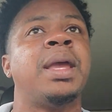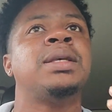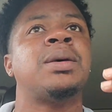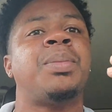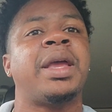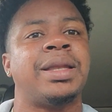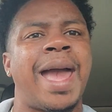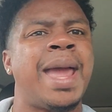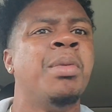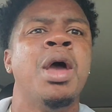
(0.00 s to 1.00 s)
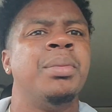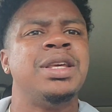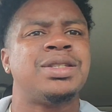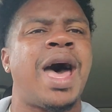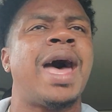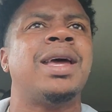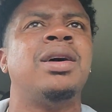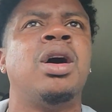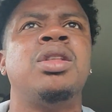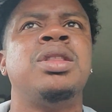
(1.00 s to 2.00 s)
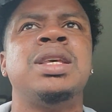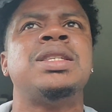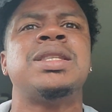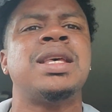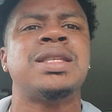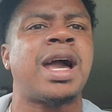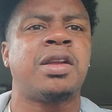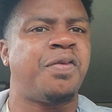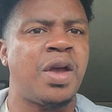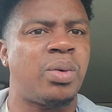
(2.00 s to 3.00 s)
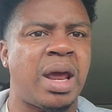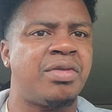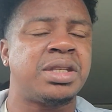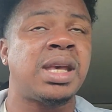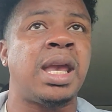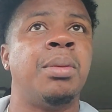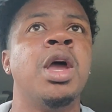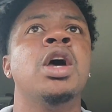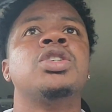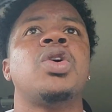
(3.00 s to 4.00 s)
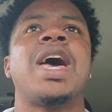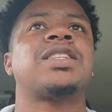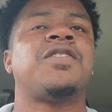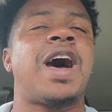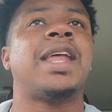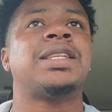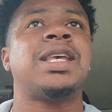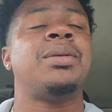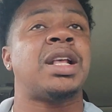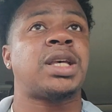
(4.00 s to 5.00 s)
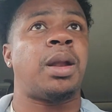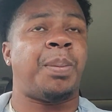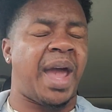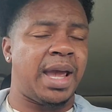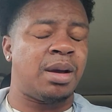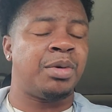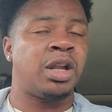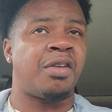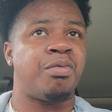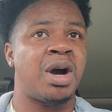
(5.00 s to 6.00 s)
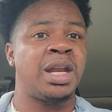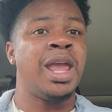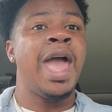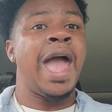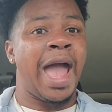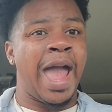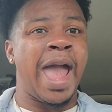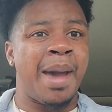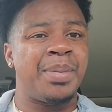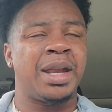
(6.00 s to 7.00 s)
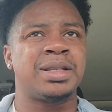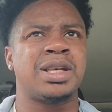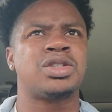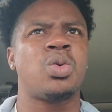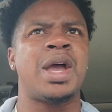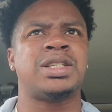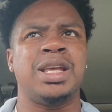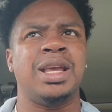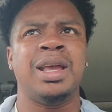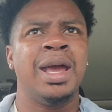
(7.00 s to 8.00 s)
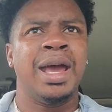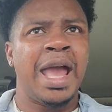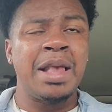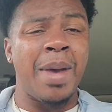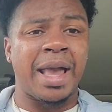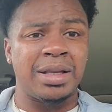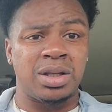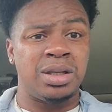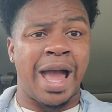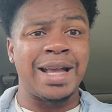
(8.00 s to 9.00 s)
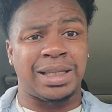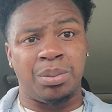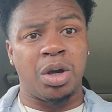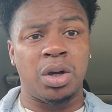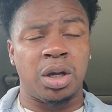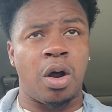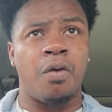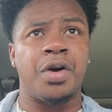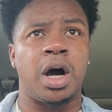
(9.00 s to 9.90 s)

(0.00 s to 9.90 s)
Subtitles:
big name, but he's not going to fit with every team. So you have to find a team that's going to pay him enough money and be in a situation. He's making $19 million over